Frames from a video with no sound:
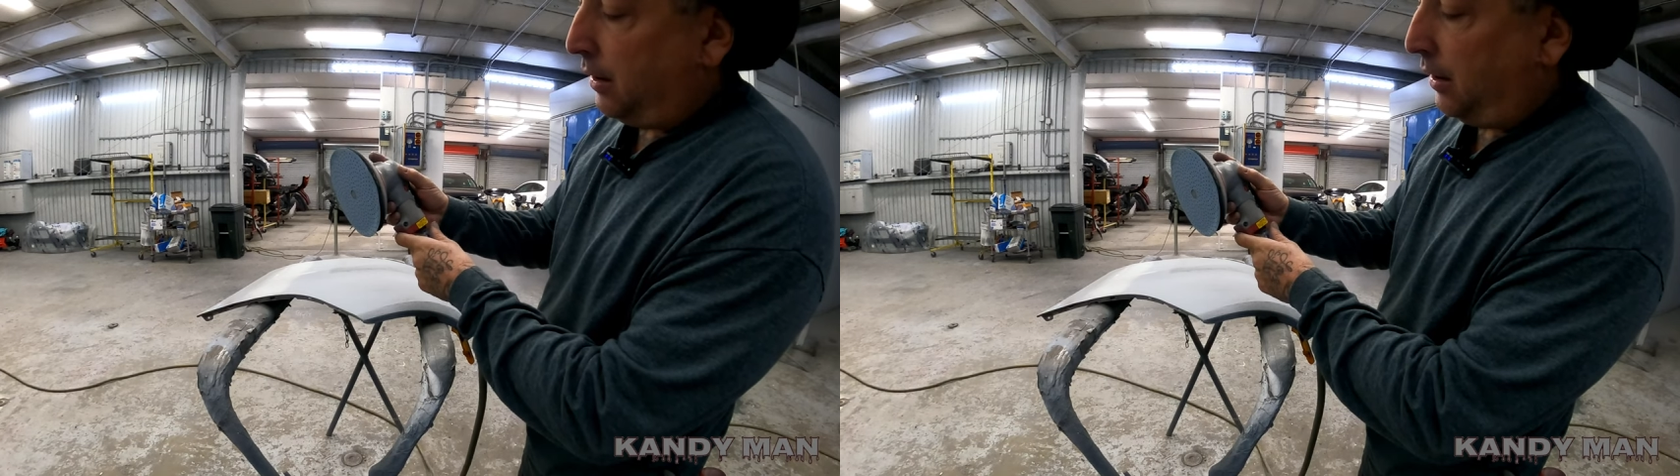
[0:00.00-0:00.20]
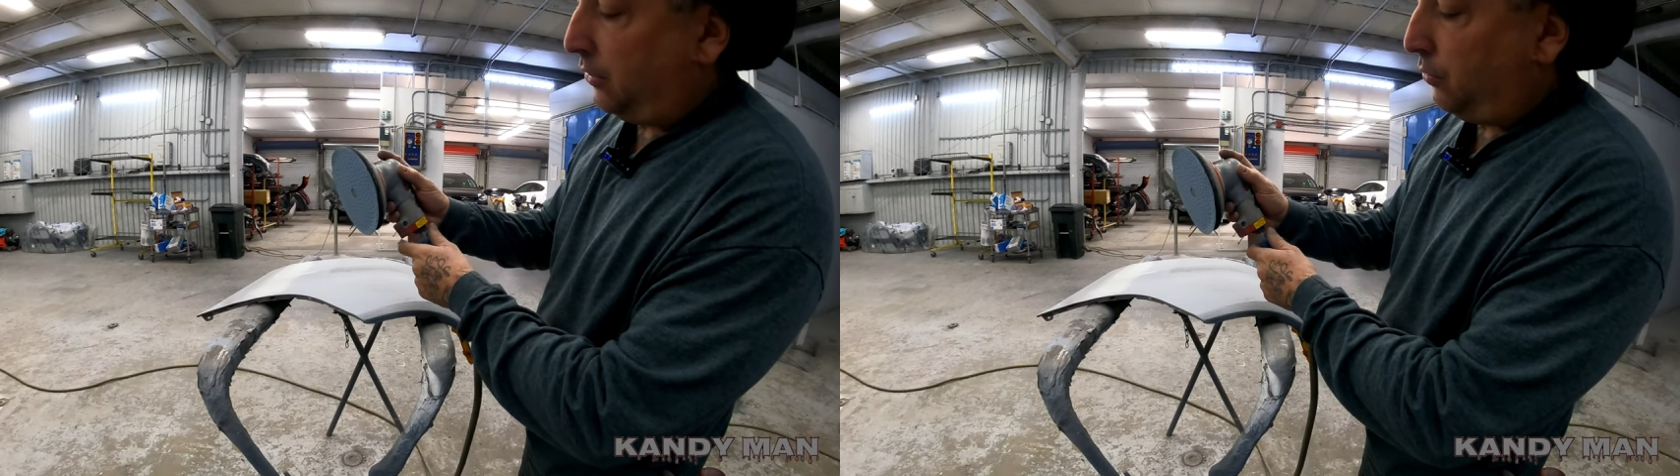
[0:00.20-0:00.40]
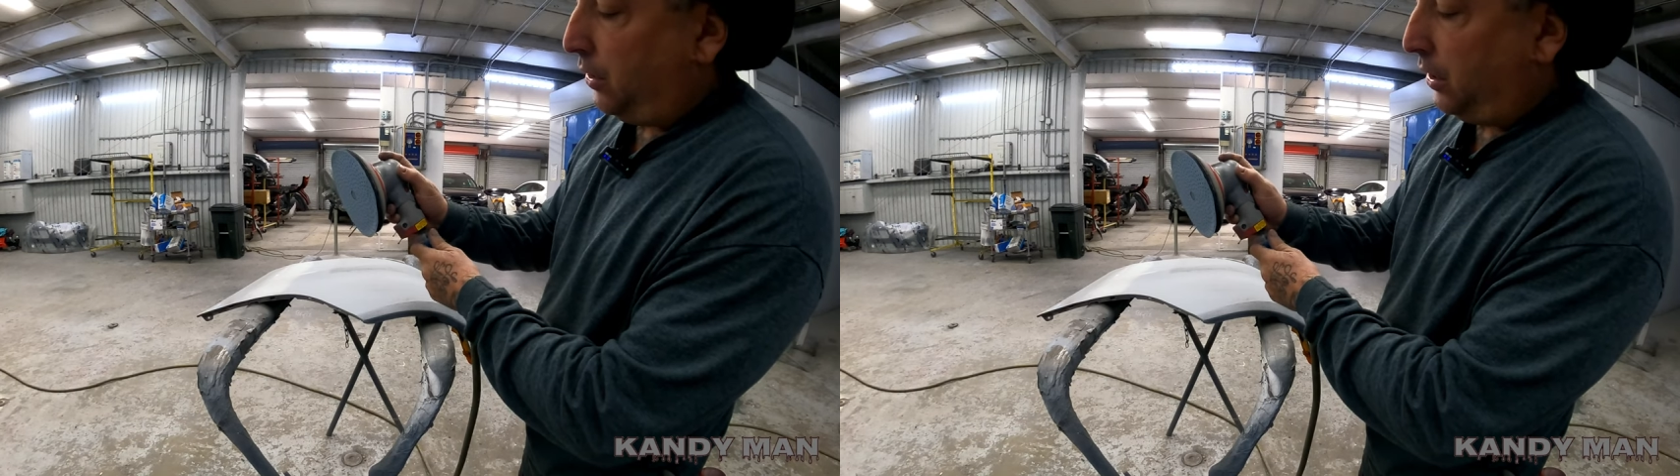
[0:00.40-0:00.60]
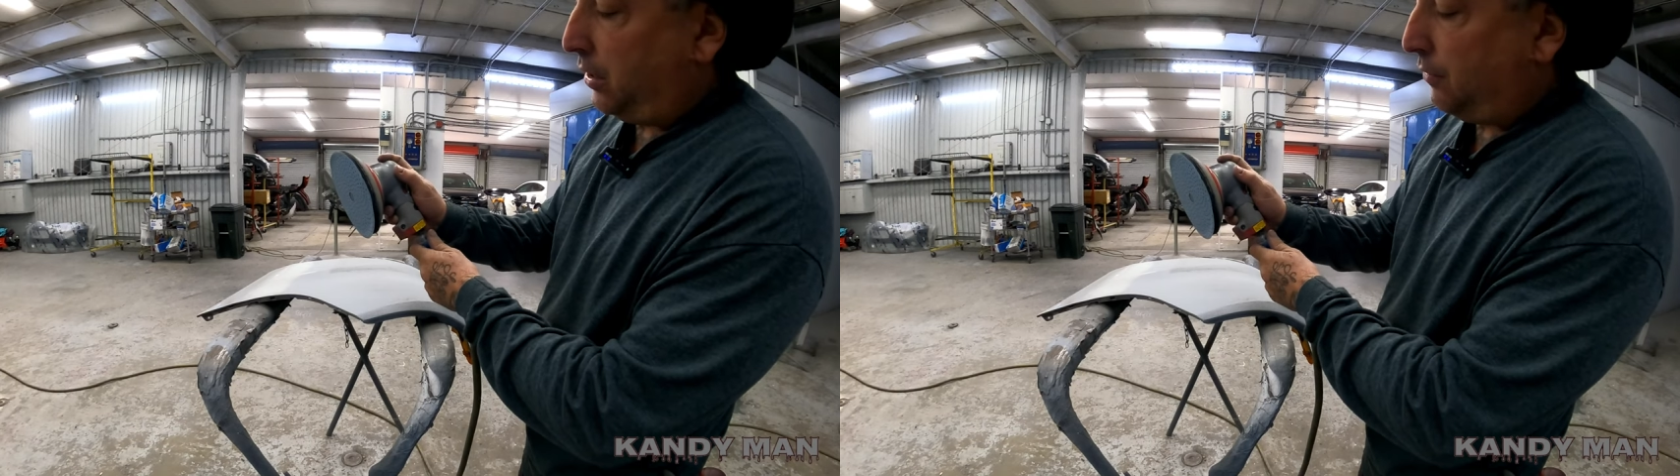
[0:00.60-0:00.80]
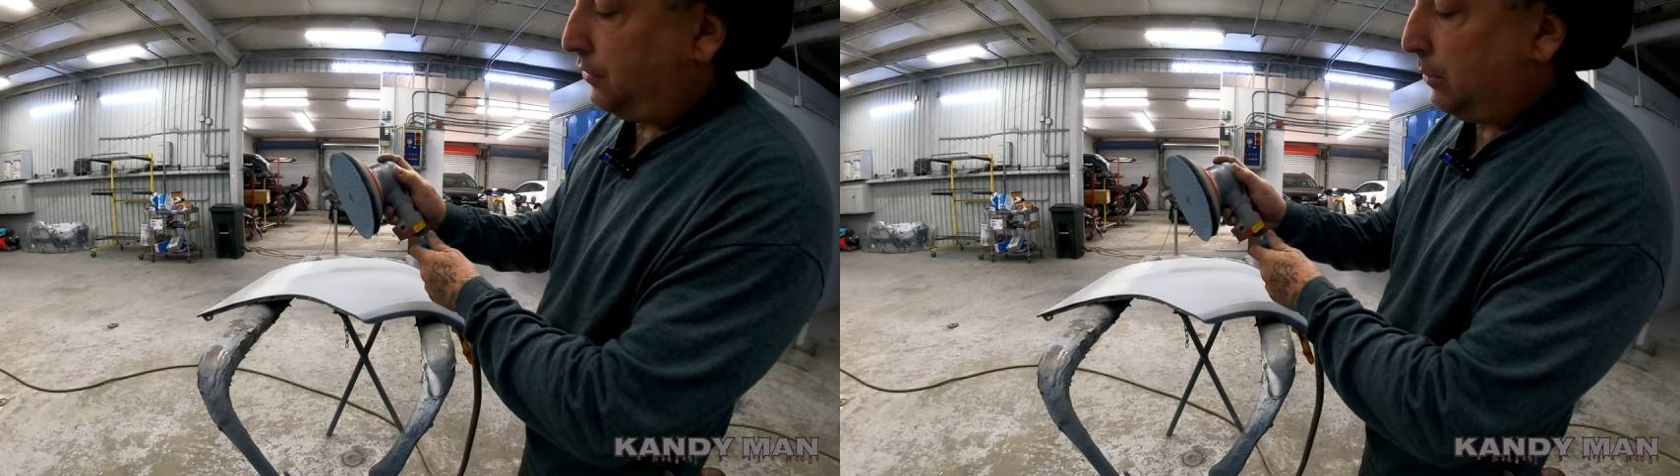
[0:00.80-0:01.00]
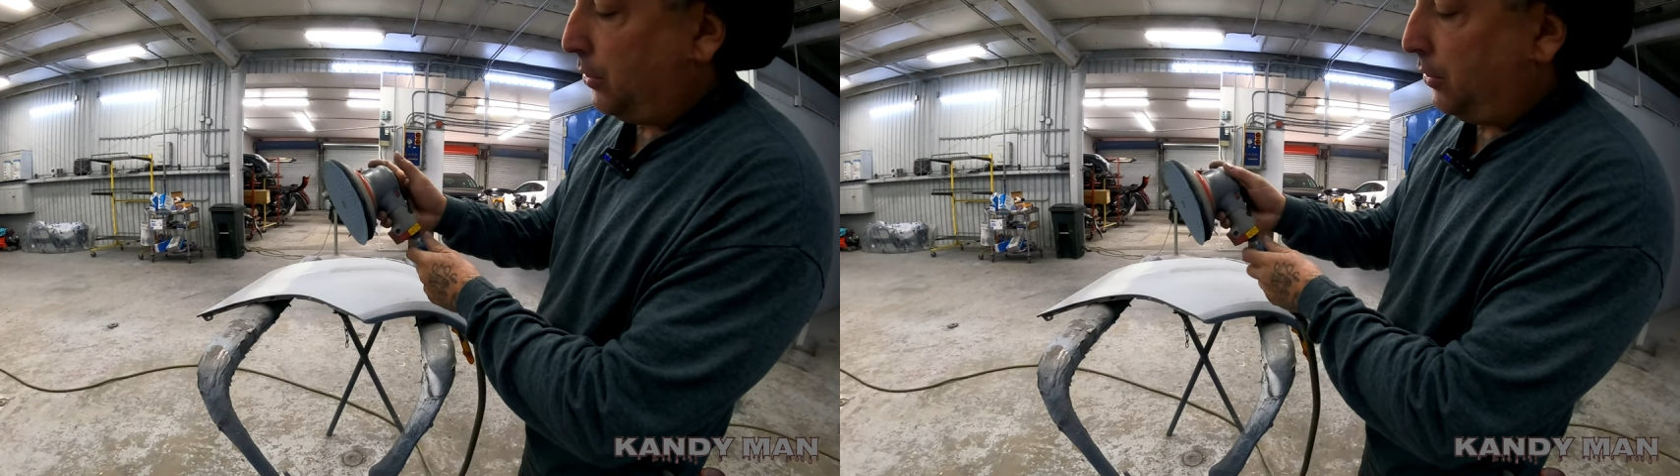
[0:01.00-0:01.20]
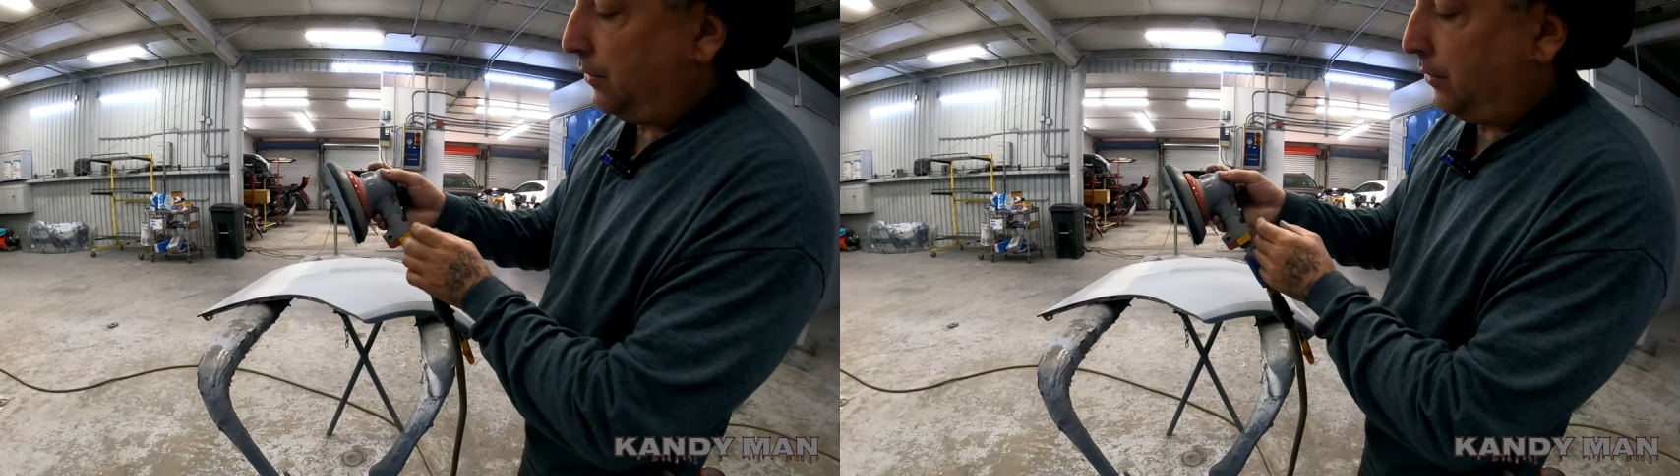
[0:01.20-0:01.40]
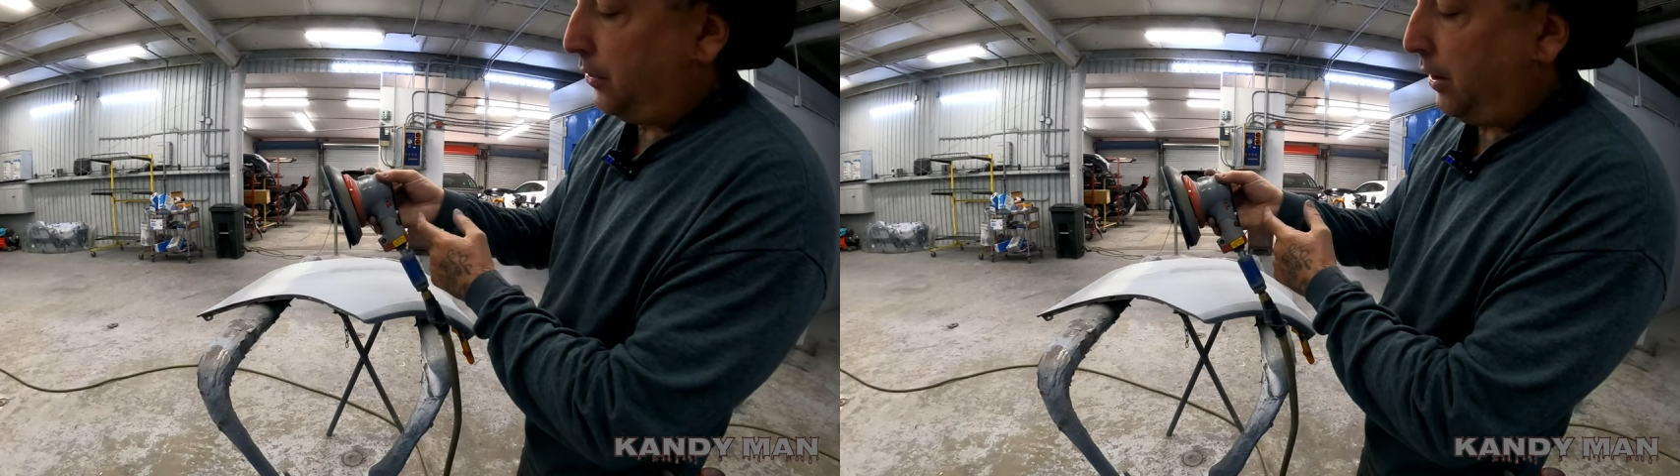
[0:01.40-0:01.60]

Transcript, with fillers: and it's really comfortable. Your